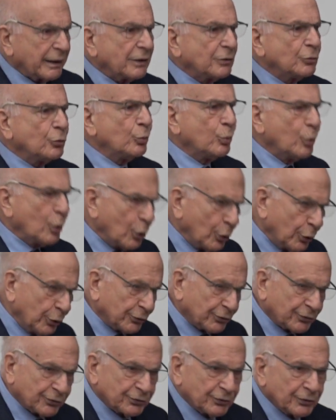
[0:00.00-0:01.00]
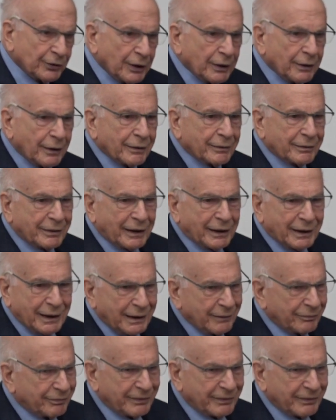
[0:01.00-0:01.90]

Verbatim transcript: they do worse than